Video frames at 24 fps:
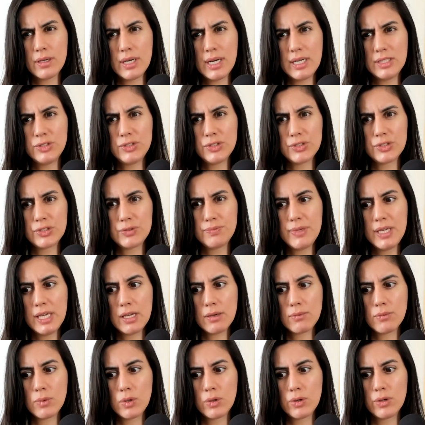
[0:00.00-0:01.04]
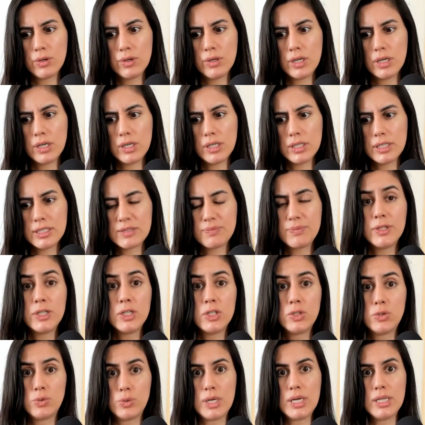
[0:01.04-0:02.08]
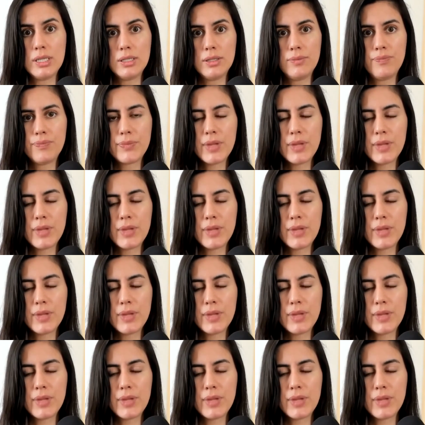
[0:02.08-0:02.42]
just being more spiritual,